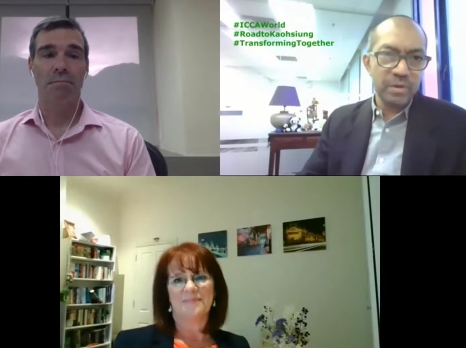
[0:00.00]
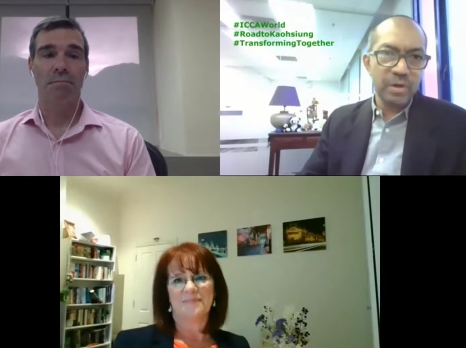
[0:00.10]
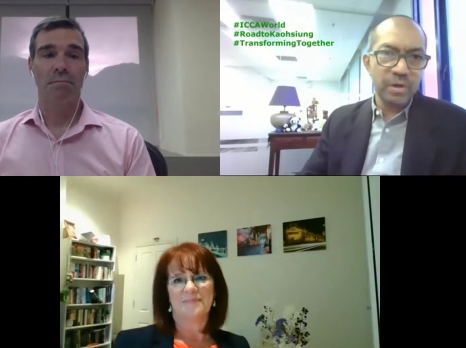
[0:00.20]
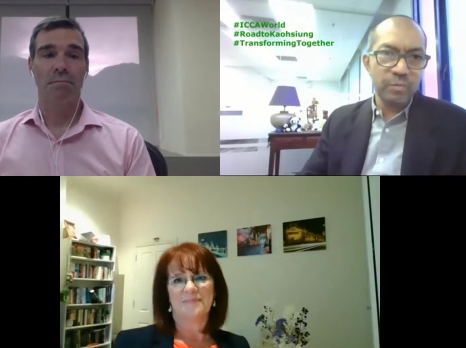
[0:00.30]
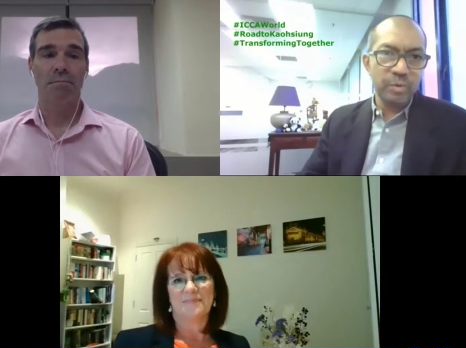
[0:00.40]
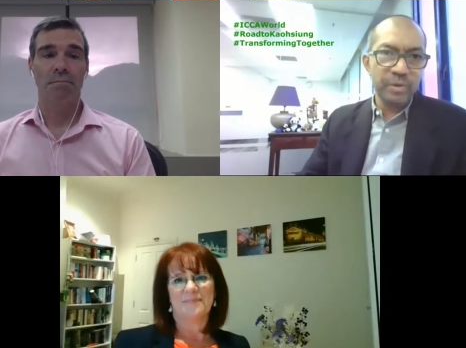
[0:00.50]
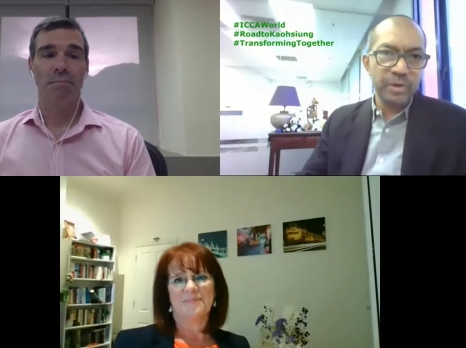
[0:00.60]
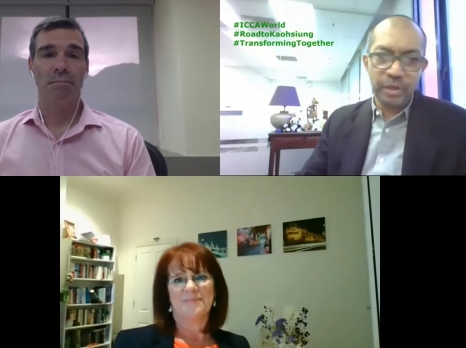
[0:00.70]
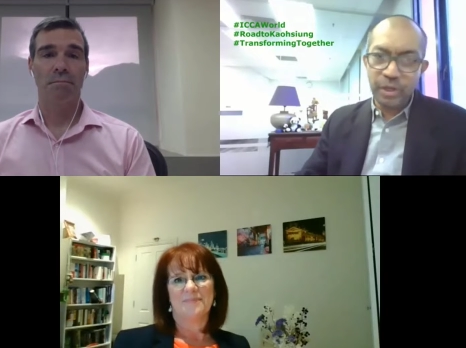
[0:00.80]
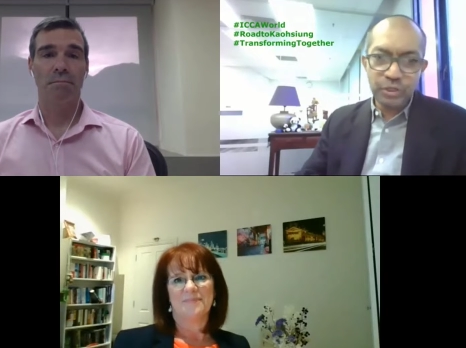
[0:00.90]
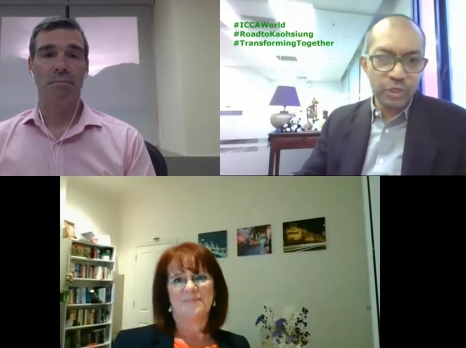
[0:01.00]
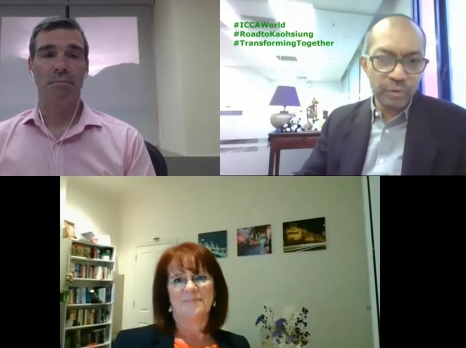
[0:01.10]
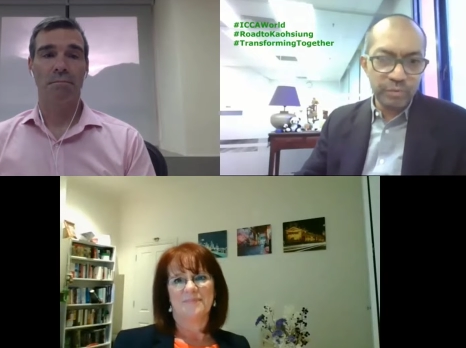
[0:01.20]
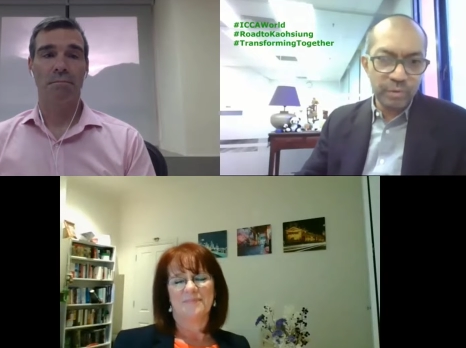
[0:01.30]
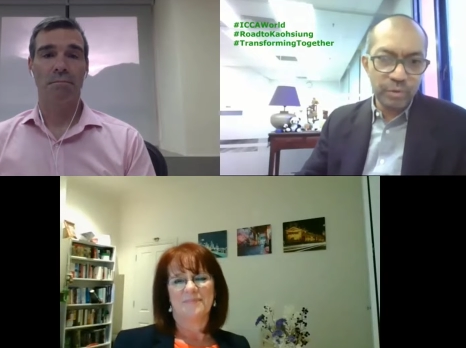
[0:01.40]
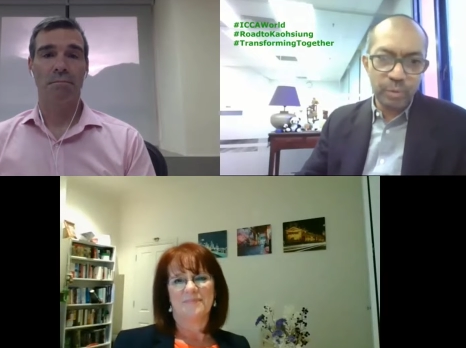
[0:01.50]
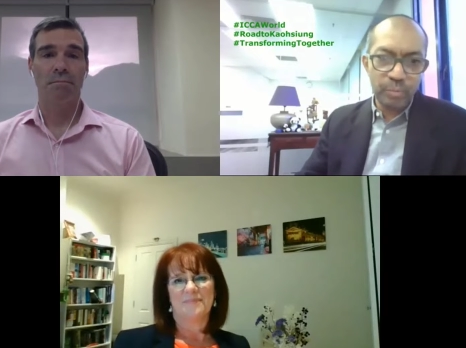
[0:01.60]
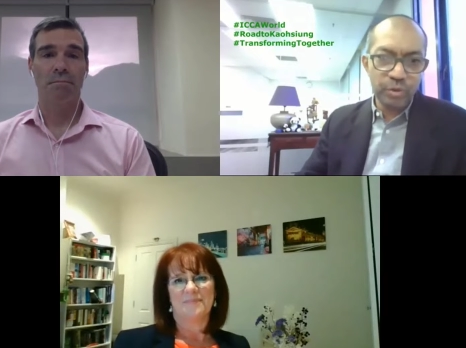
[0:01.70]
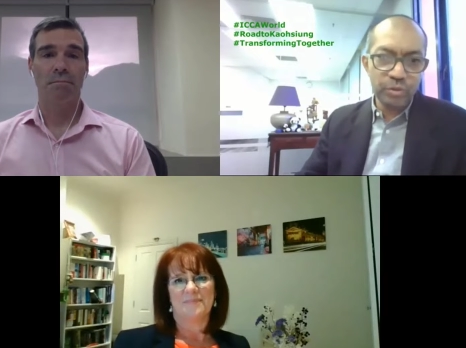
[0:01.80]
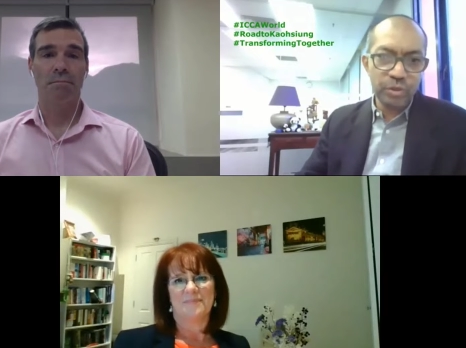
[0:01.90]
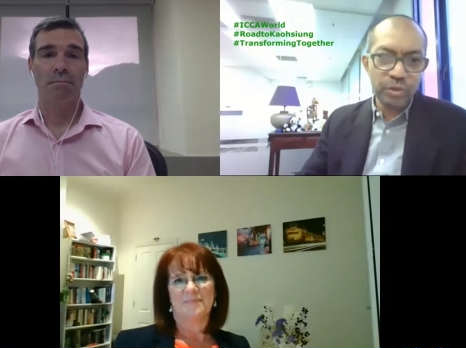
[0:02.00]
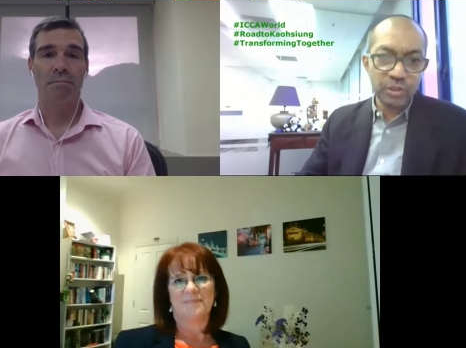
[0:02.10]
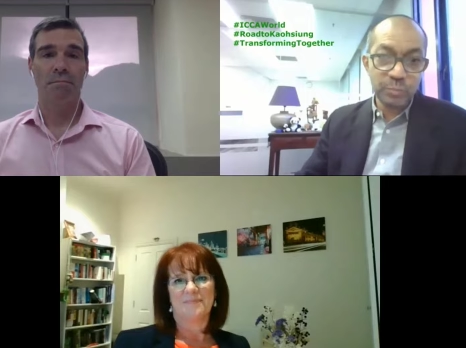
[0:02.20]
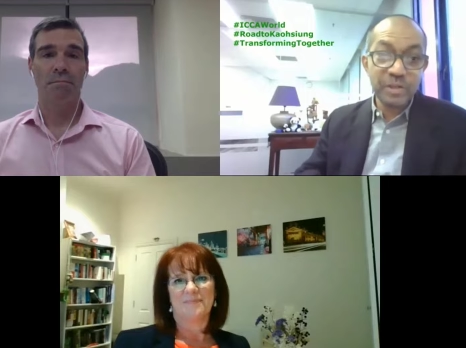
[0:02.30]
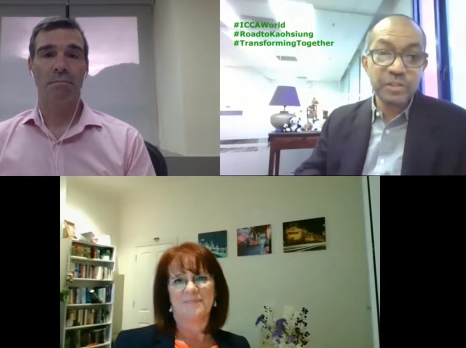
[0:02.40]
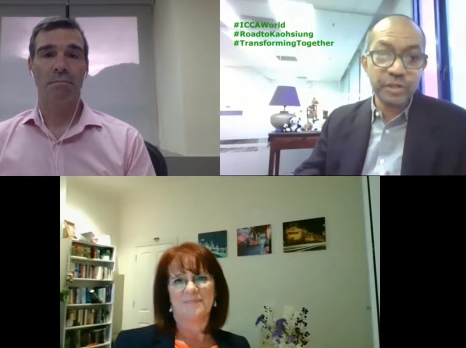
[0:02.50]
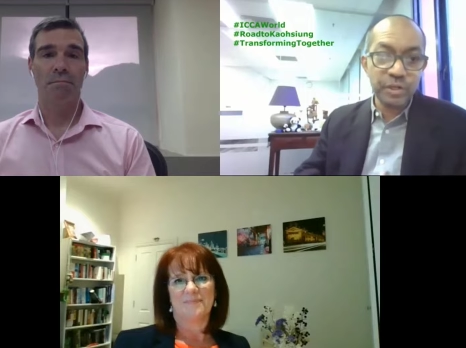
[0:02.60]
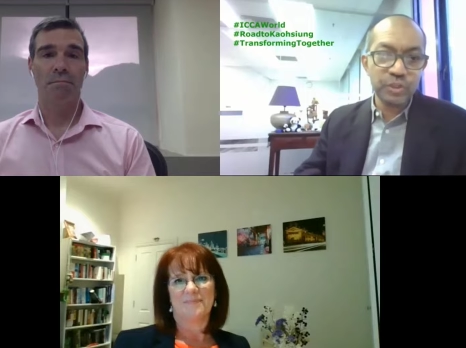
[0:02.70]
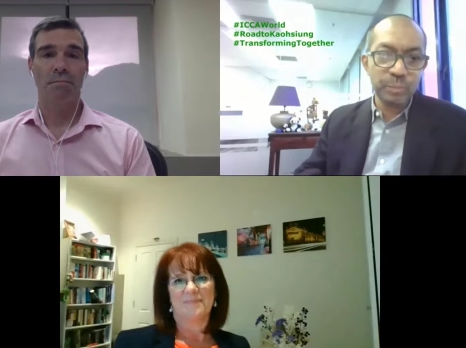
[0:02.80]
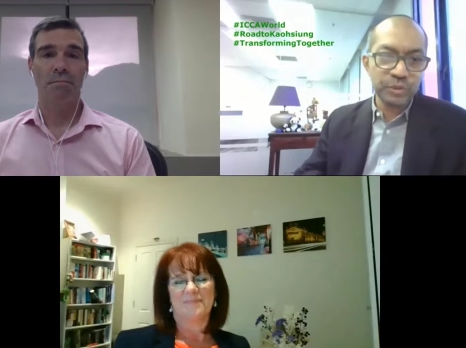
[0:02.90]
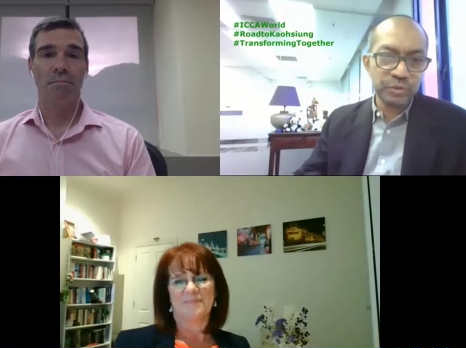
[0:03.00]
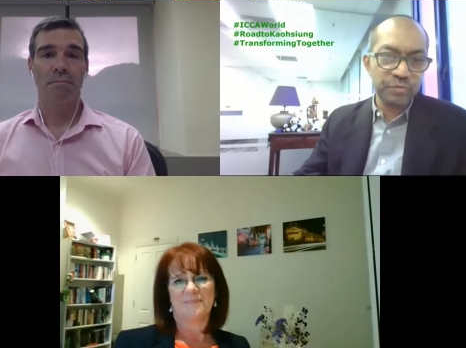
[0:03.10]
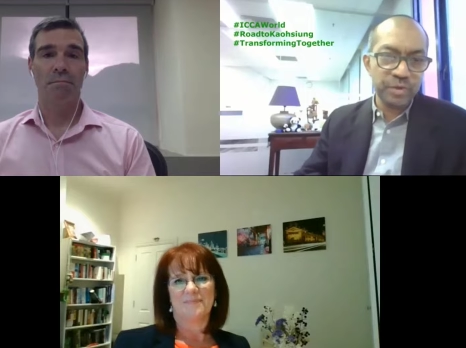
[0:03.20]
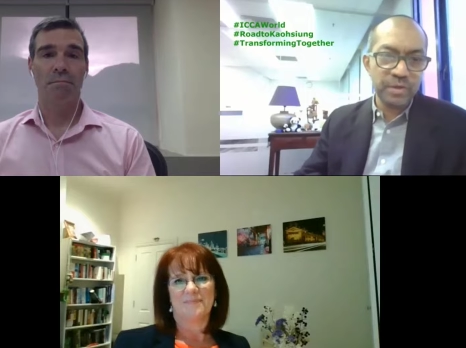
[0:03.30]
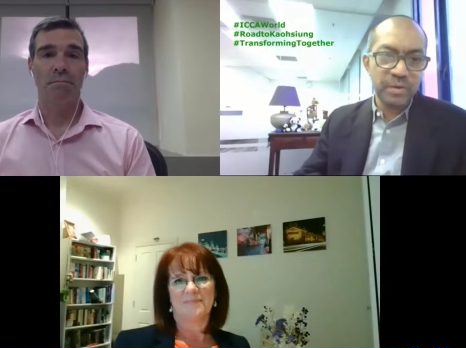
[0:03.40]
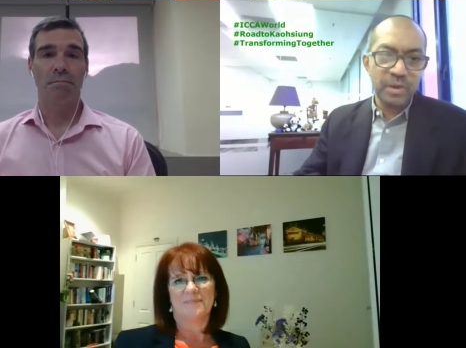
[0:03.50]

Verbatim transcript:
Speaker 1: Uh, we've been engaging with our community, especially in Asia Pacific,